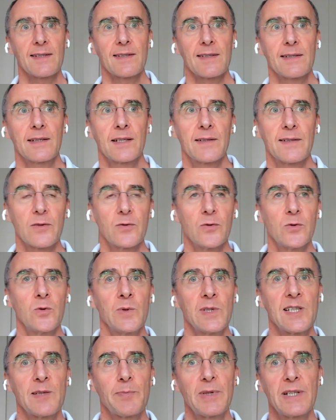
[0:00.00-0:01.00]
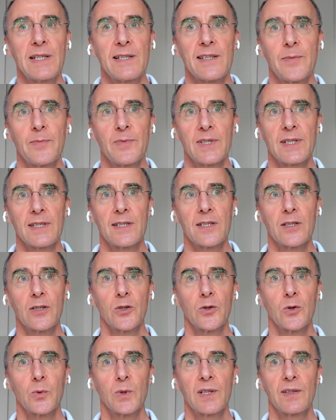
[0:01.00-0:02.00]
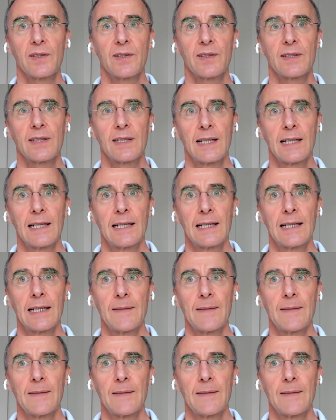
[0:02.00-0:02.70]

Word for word: it's you know it's always been something to do with